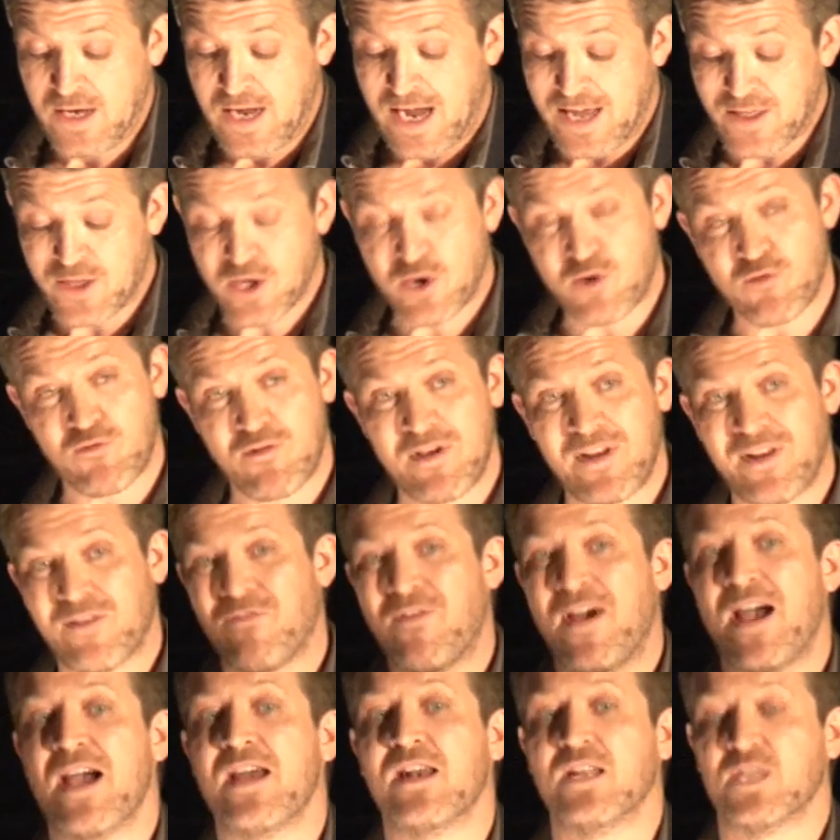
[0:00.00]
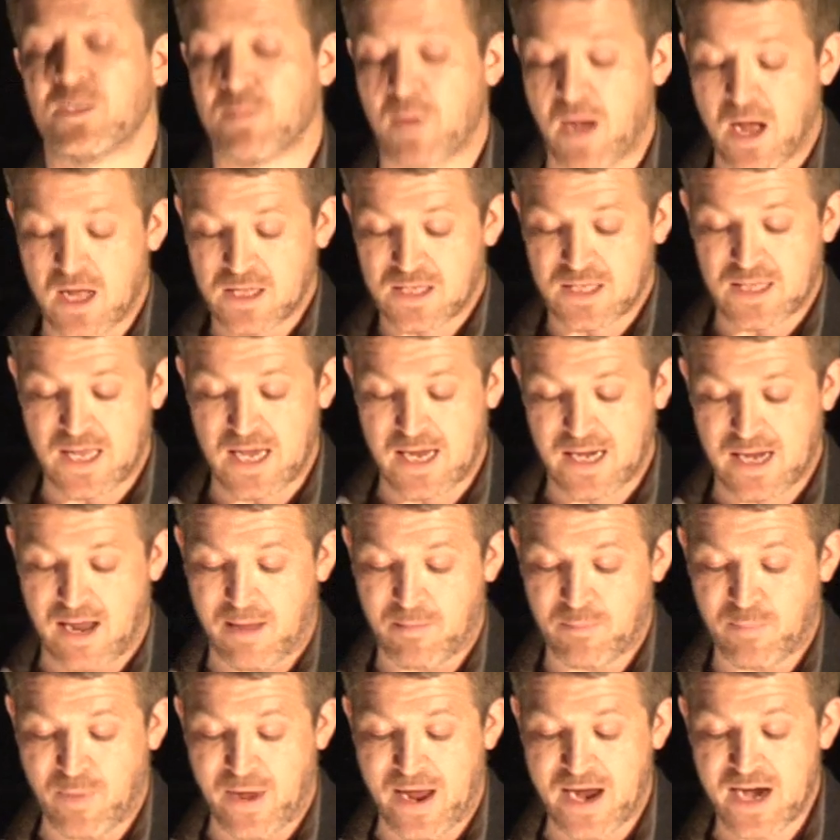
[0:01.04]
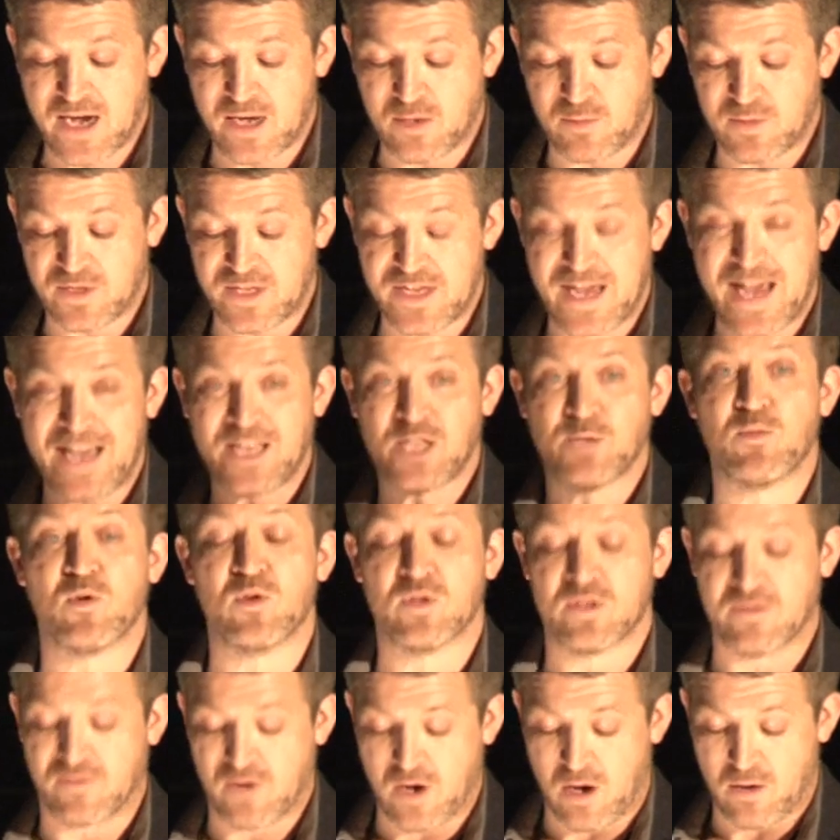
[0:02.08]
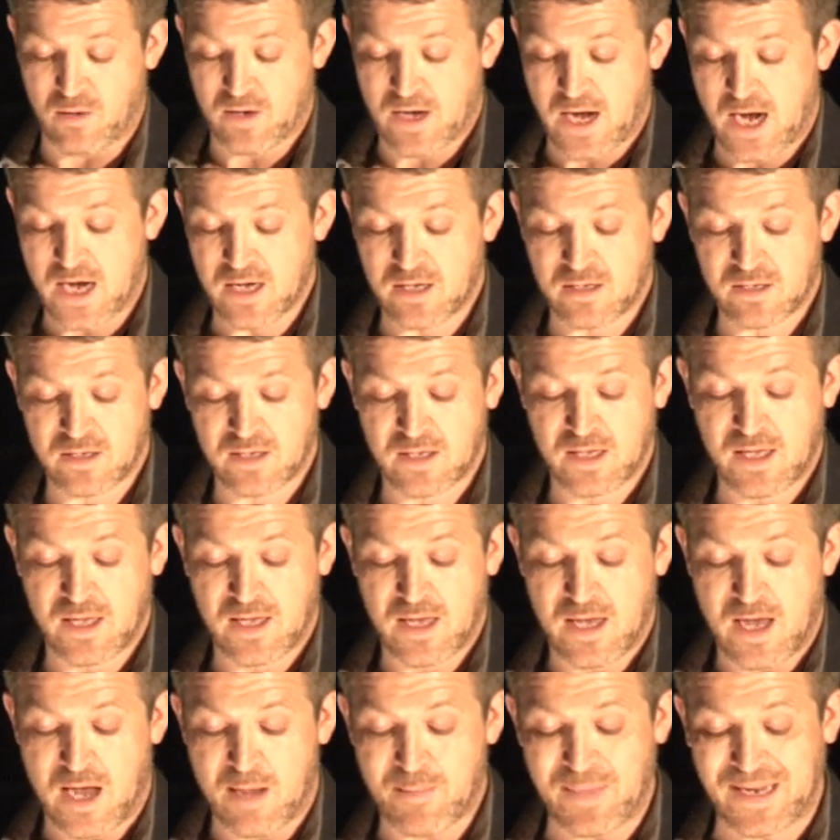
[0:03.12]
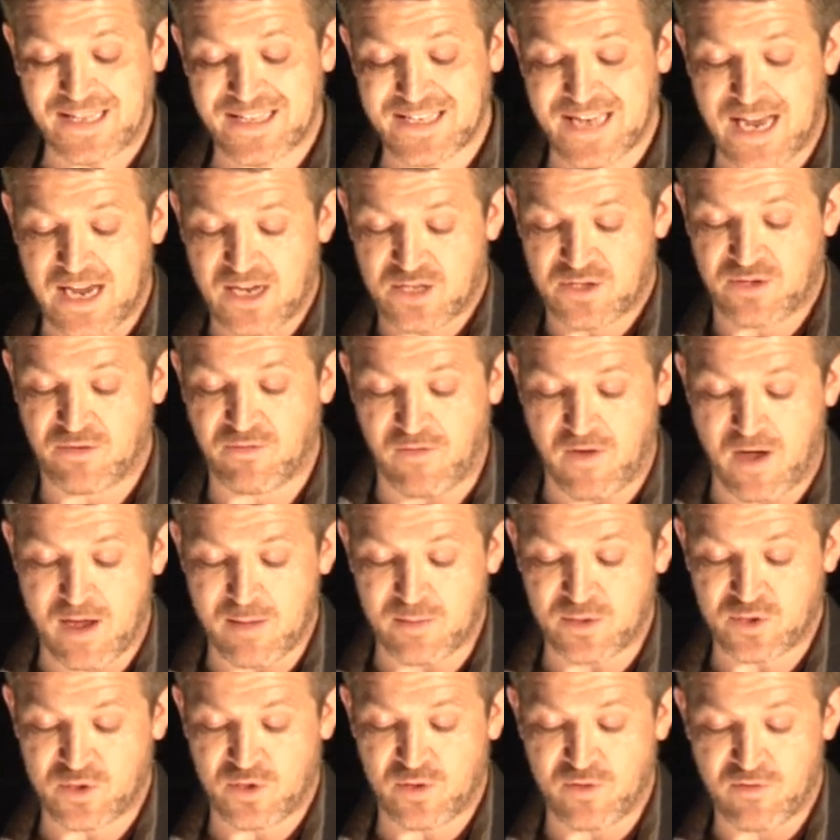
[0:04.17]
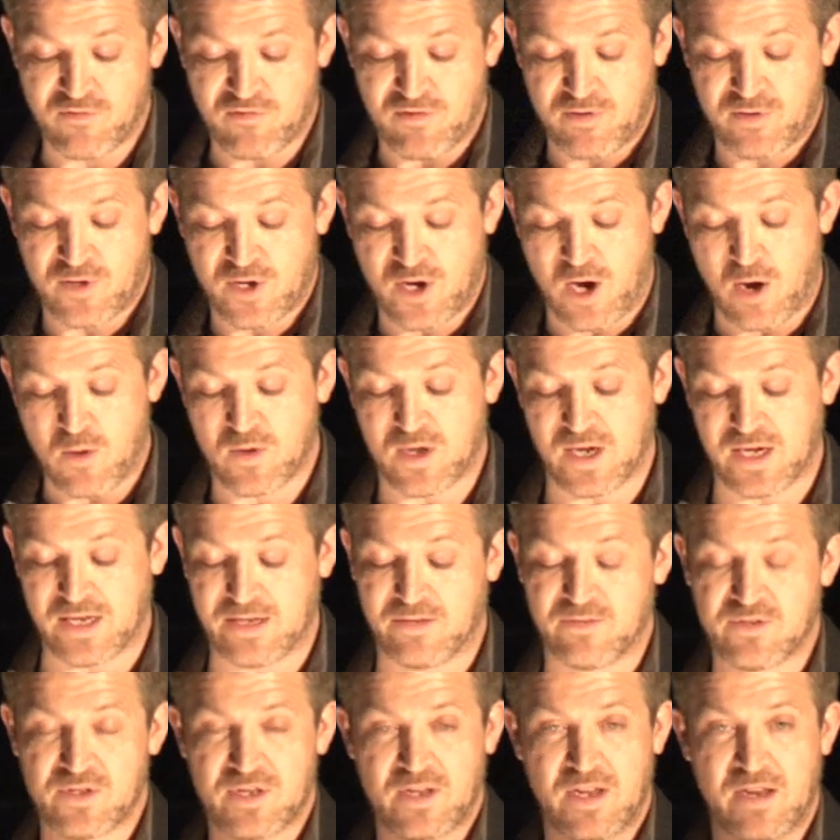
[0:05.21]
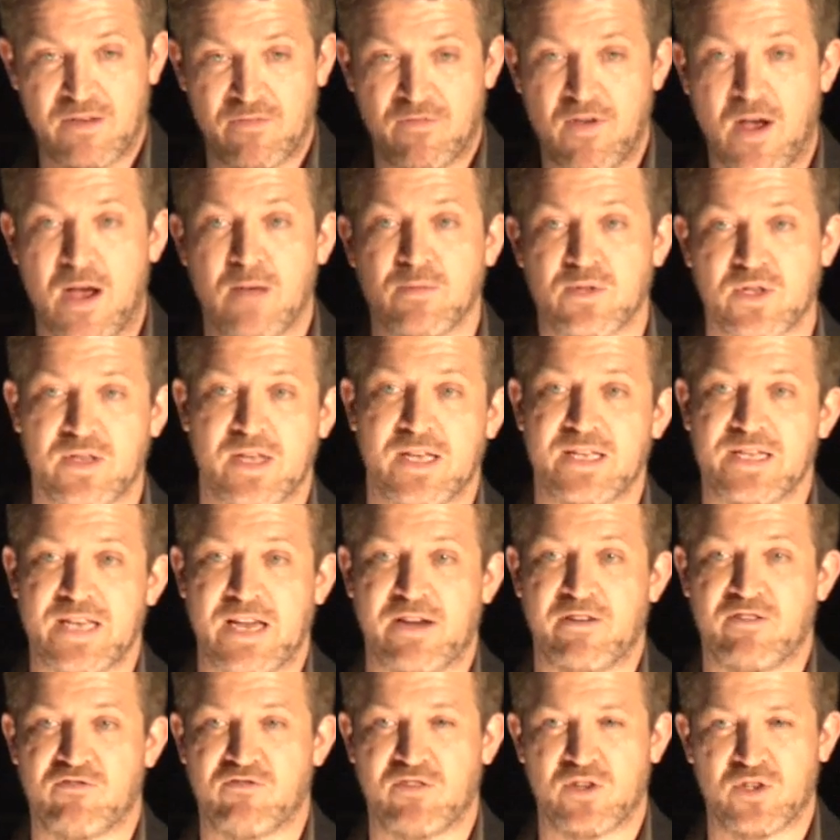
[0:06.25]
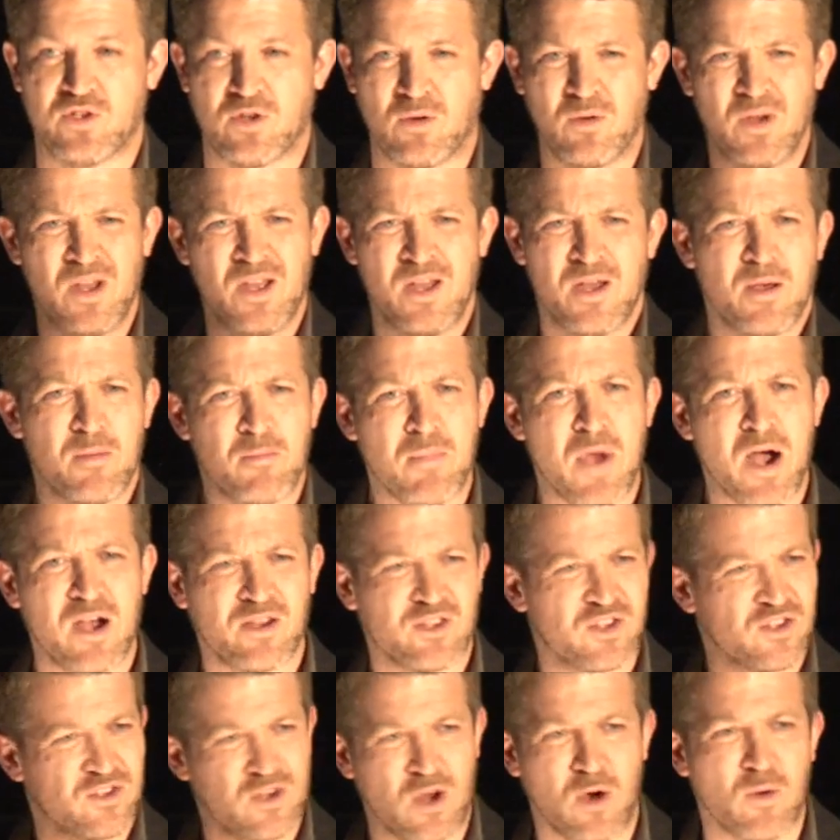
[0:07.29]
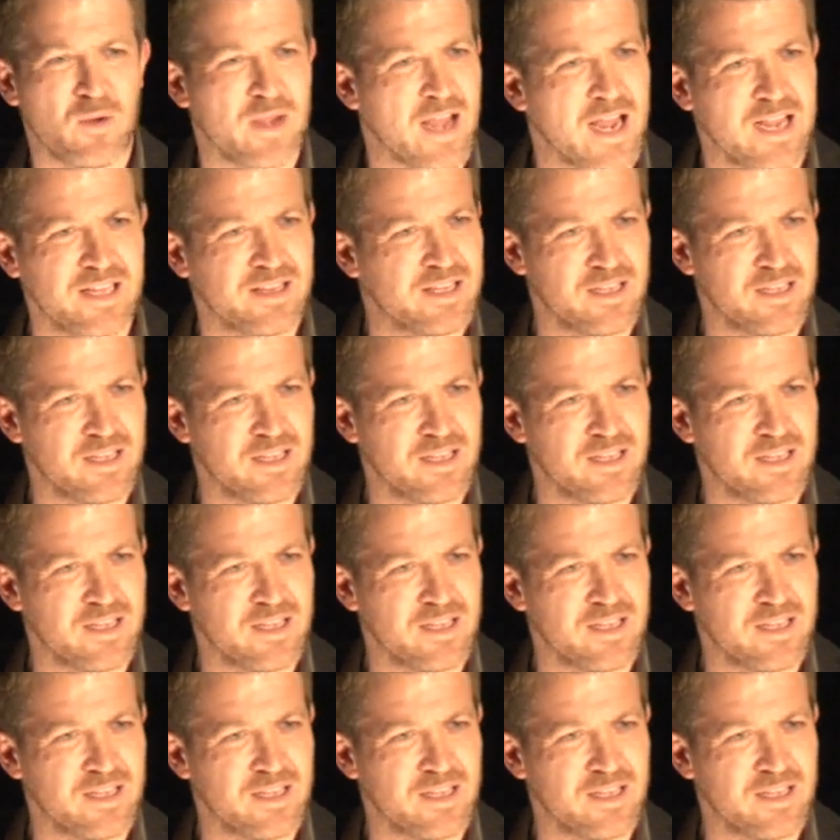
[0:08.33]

And the guerrilla financed part of their campaign with the export of cocaine, and by taxing farmers who grew the coca leaves in farms on their territory. So Marxist cocaine